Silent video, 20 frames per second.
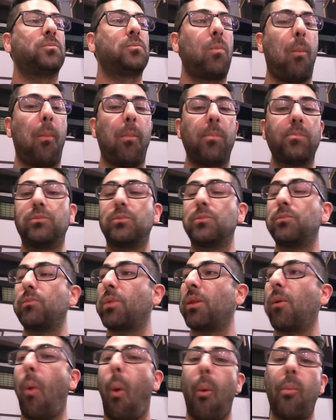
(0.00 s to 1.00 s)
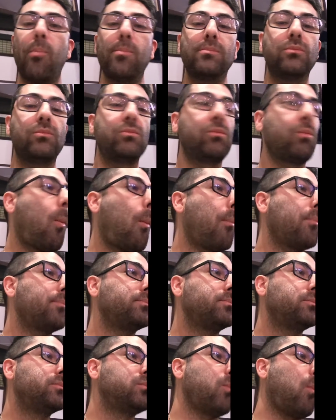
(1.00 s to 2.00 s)
I've never had that before, and it was really
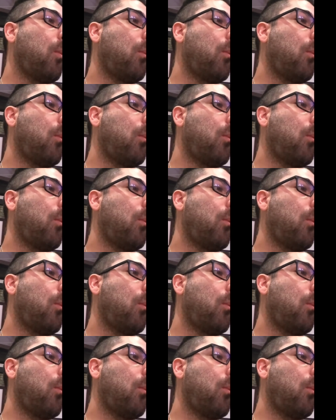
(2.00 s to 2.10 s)
good.